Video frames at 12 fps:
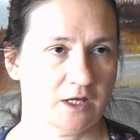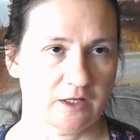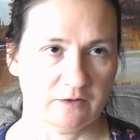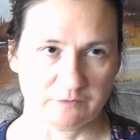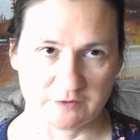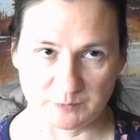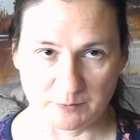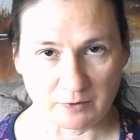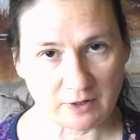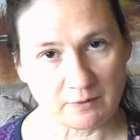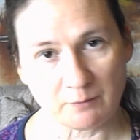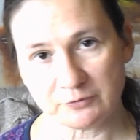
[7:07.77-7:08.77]
If these people
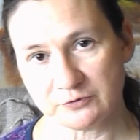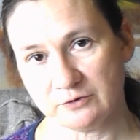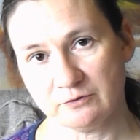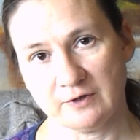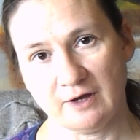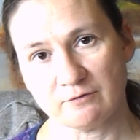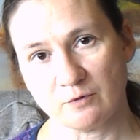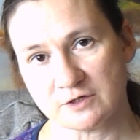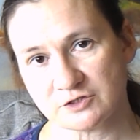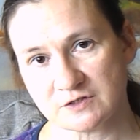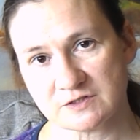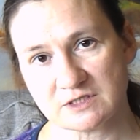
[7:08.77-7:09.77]
come up with you and they have
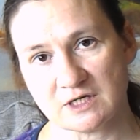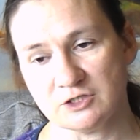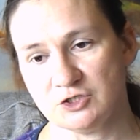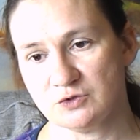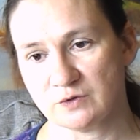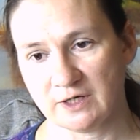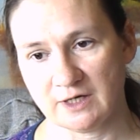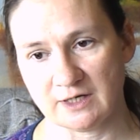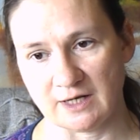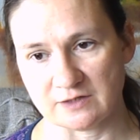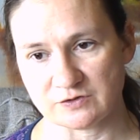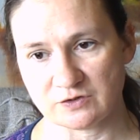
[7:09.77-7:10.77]
questions and you can't
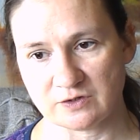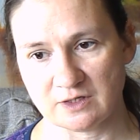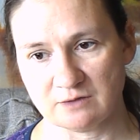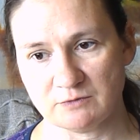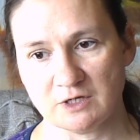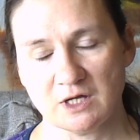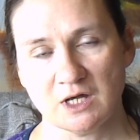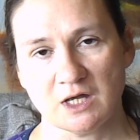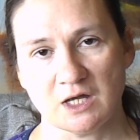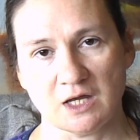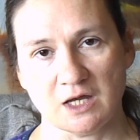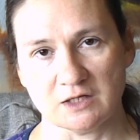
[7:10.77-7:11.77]
answer them,
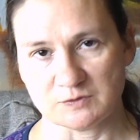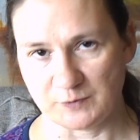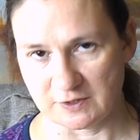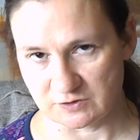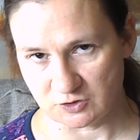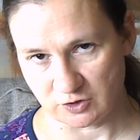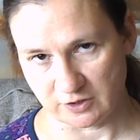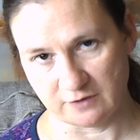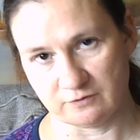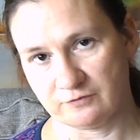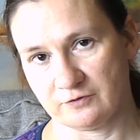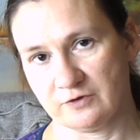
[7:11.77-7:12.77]
it's best to try
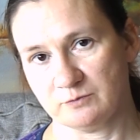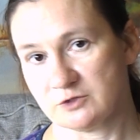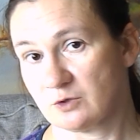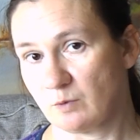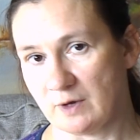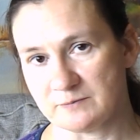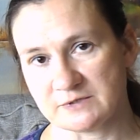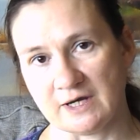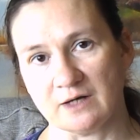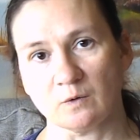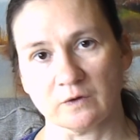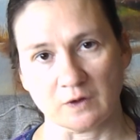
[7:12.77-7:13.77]
and refer them to the
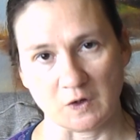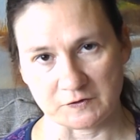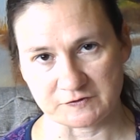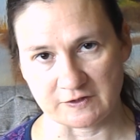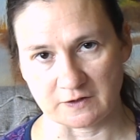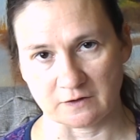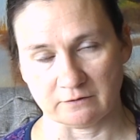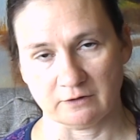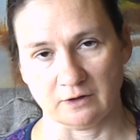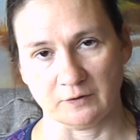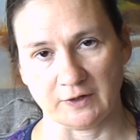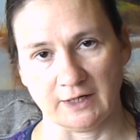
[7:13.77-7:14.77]
website or the call center,
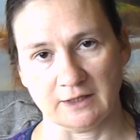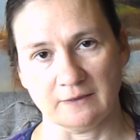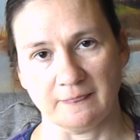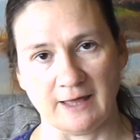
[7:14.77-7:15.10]
okay?